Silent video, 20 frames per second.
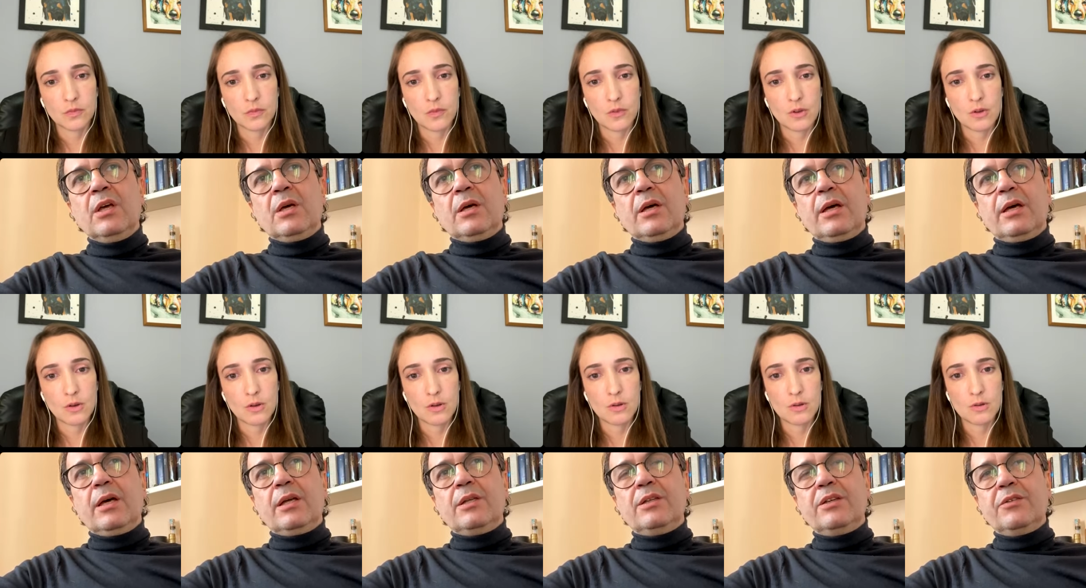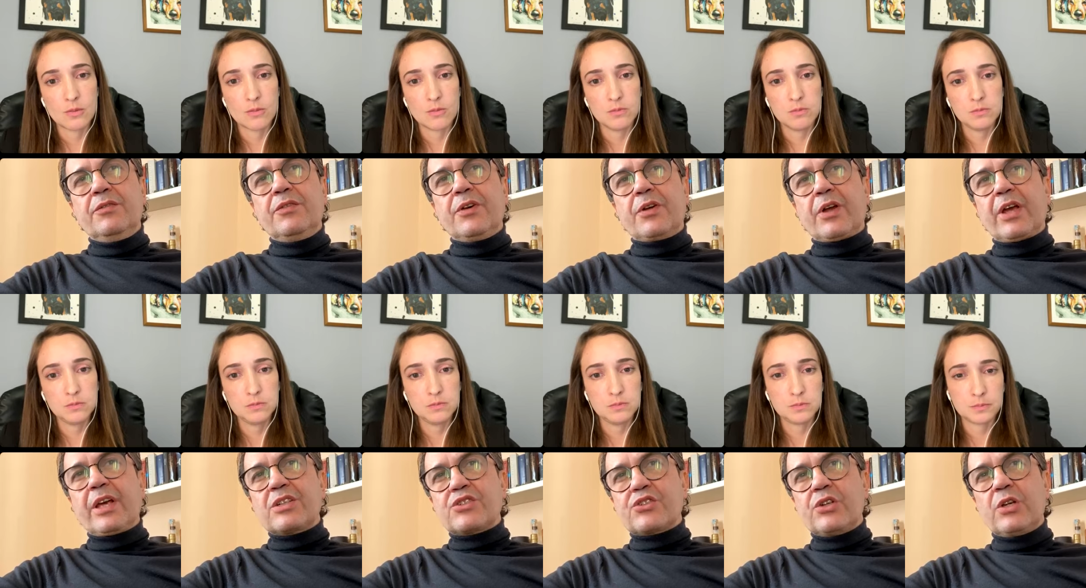Speaker 1: uh,
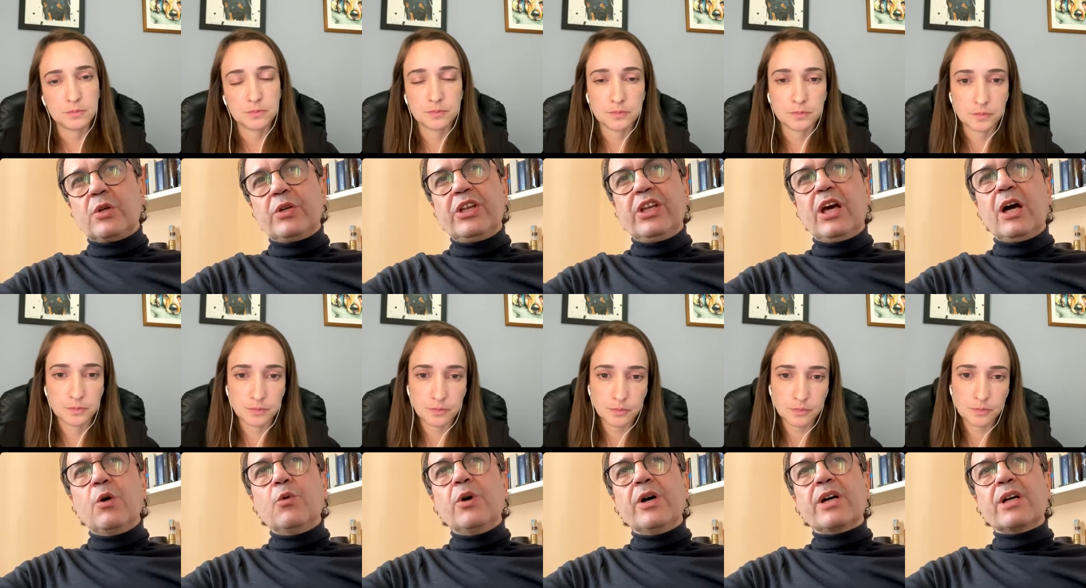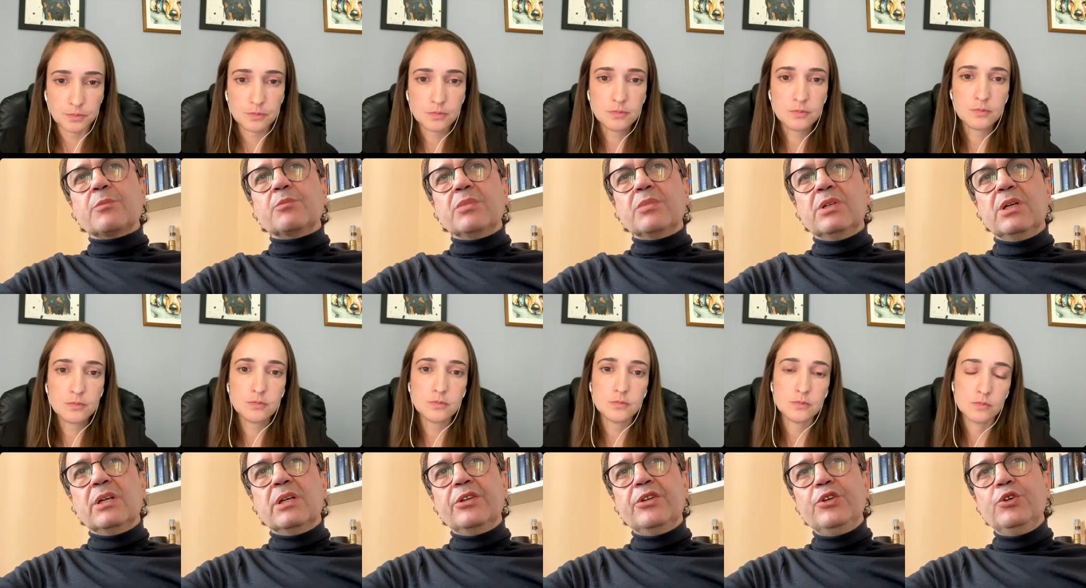differential. In our
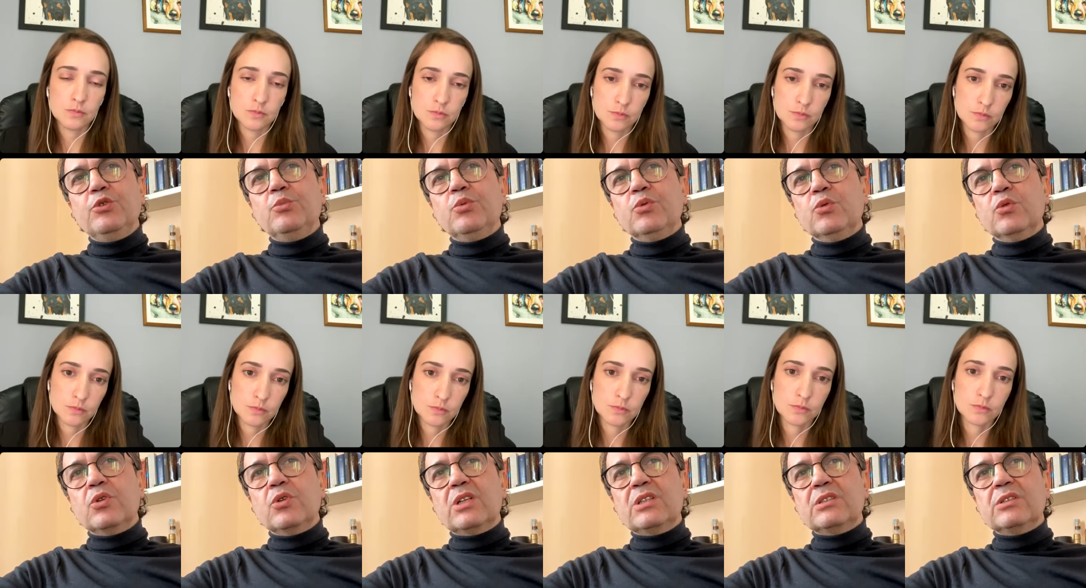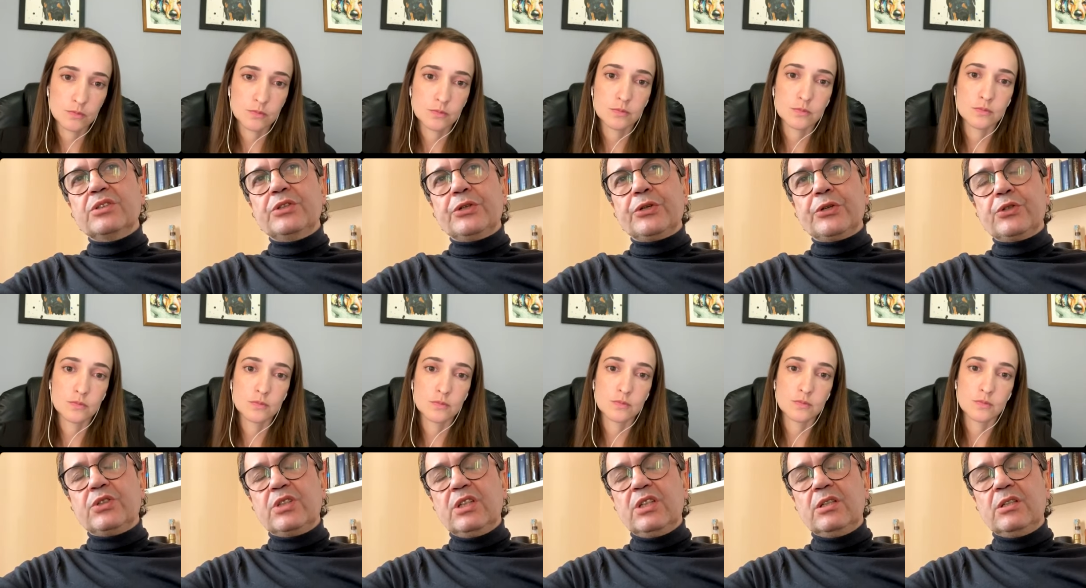uh, new book, you
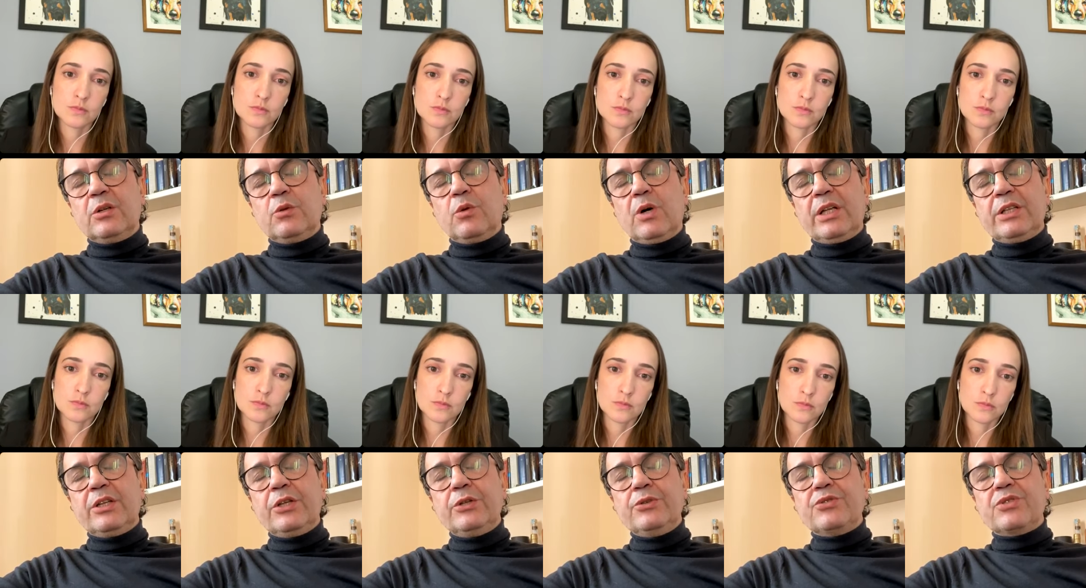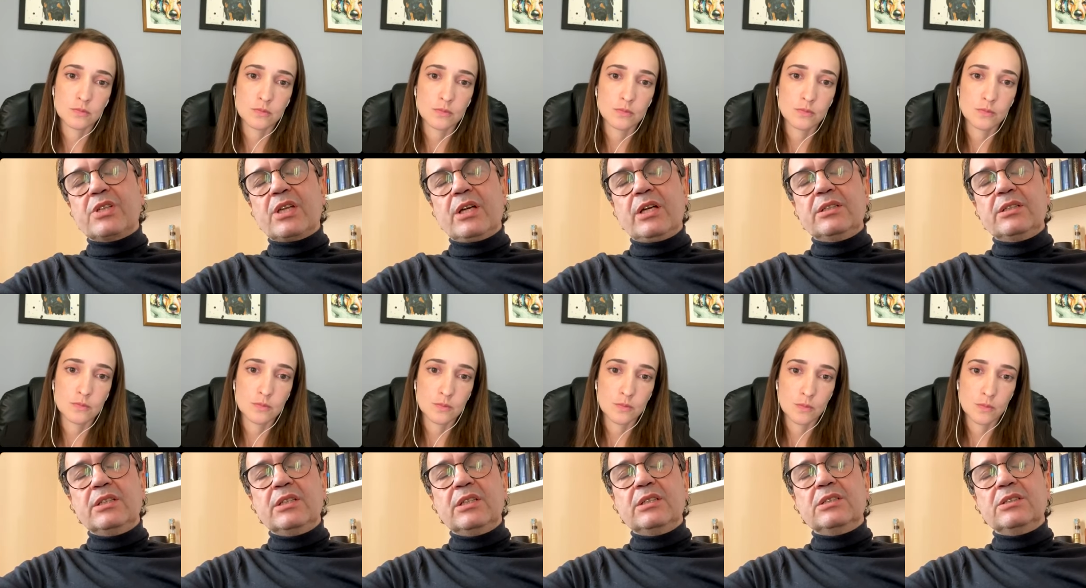know, the, the one that you
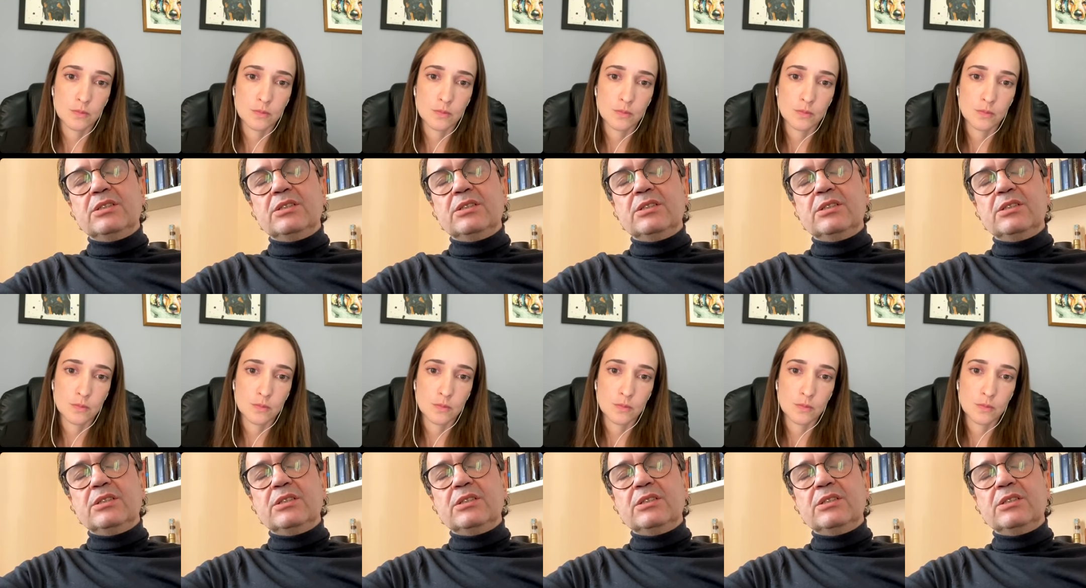cited,